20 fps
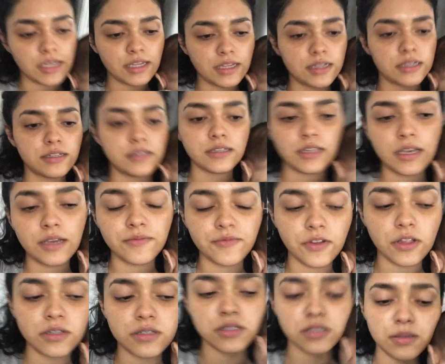and let him
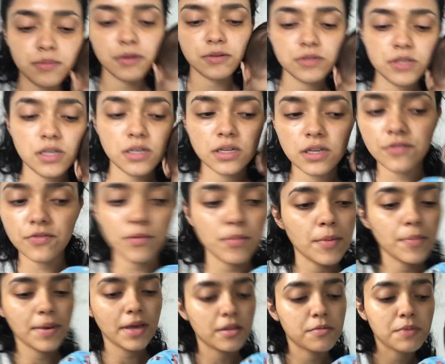fall asleep. I was going to give him
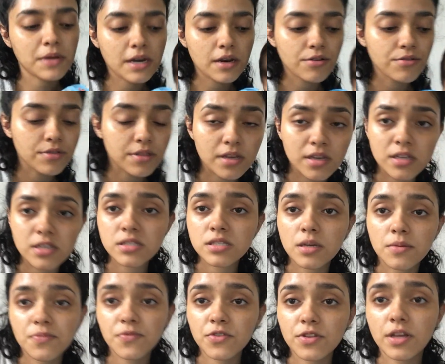a bath, but I don't think he's
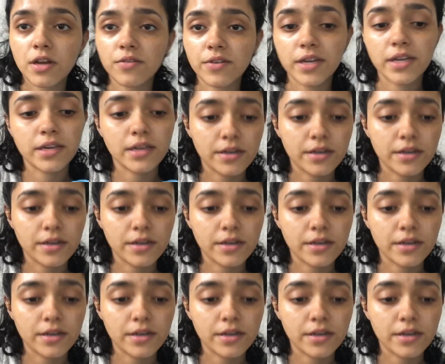up for that right